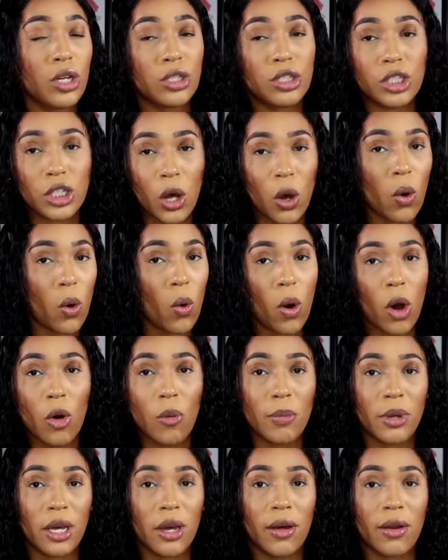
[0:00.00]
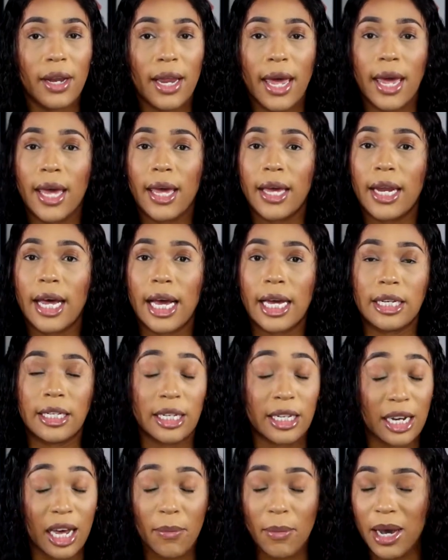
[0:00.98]
don't quote me on that. I
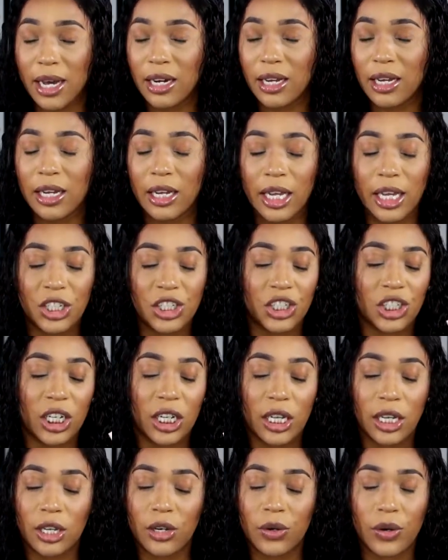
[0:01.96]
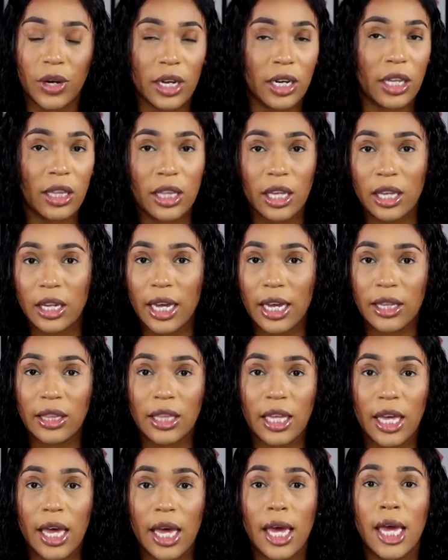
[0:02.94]
did not buy the collection or anything
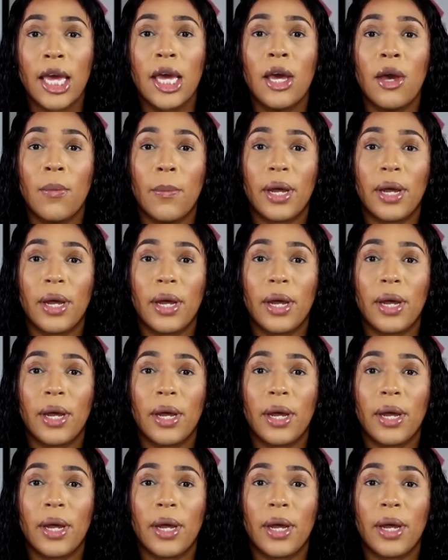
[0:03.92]
like that,